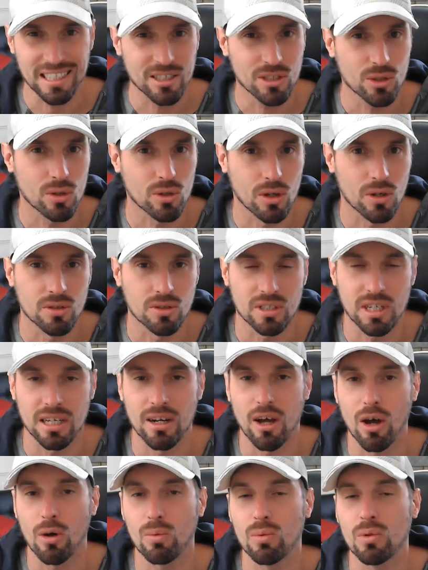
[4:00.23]
your
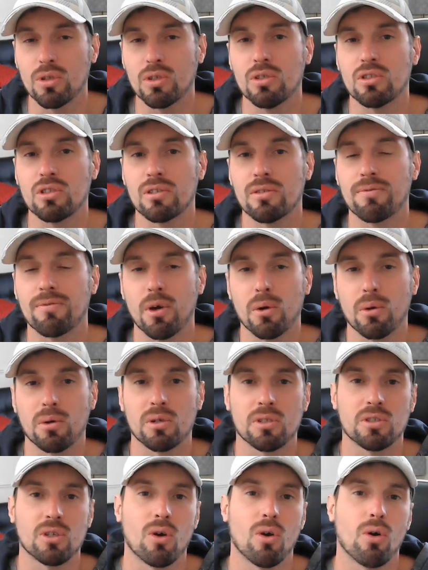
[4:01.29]
content, I want you to
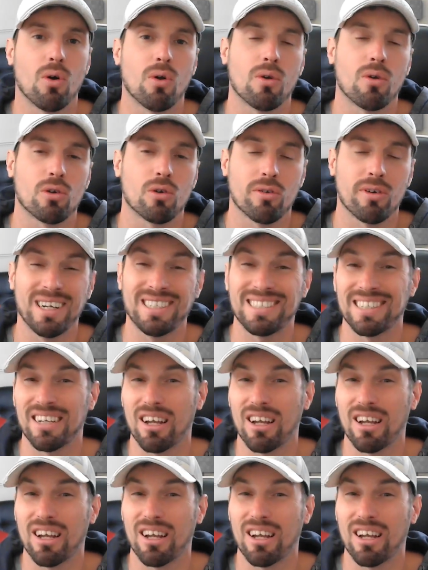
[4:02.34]
focus on creating